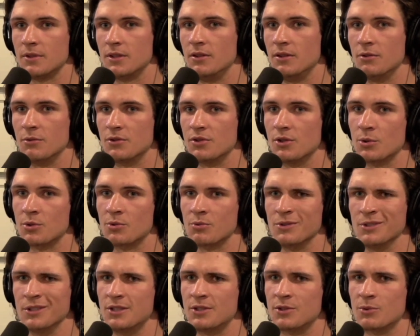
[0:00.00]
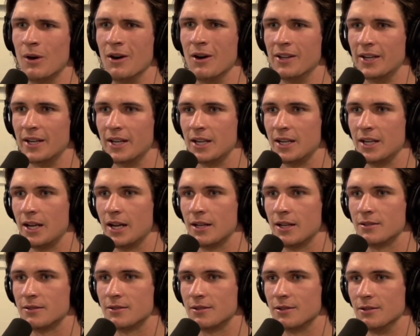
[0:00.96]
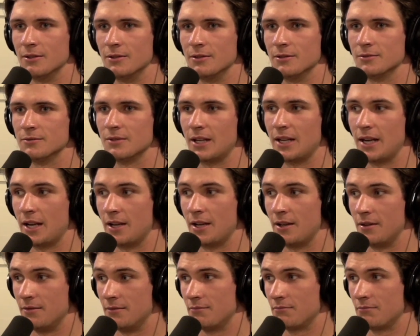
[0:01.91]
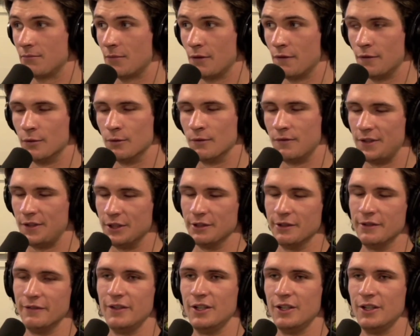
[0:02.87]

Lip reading: there was no really swelling in it yet, so I had a full field